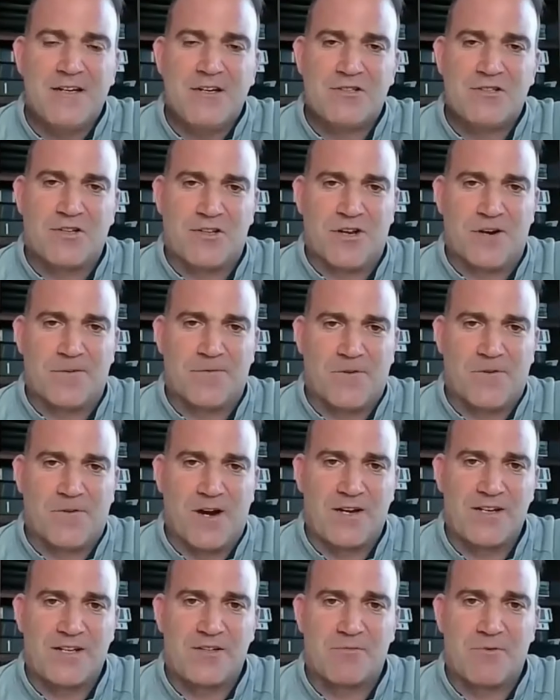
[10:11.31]
So therefore
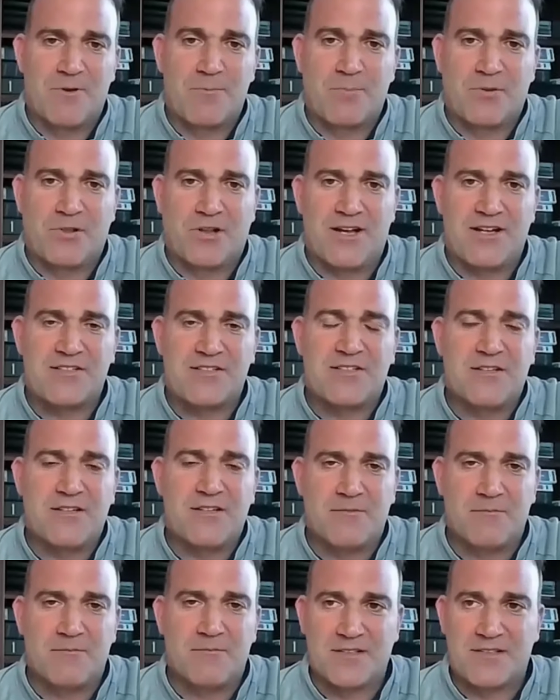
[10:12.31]
I need to
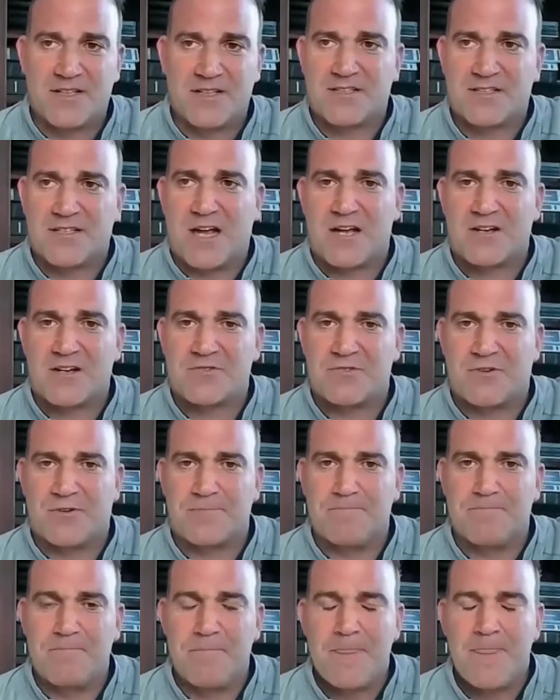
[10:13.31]
replace my
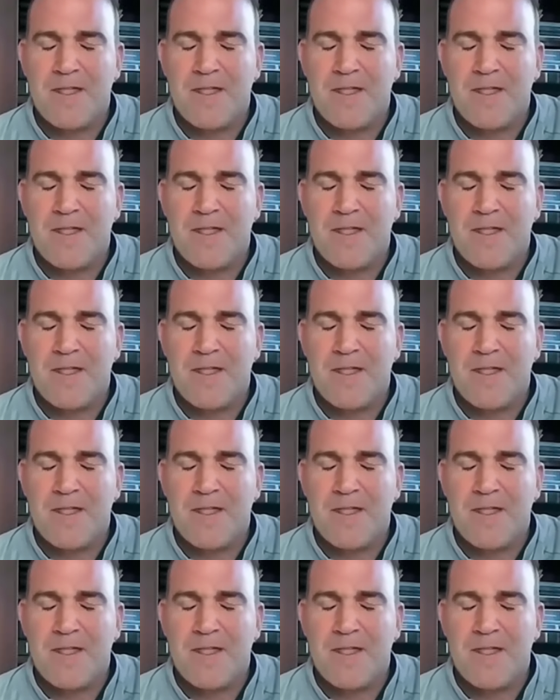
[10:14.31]
testosterone.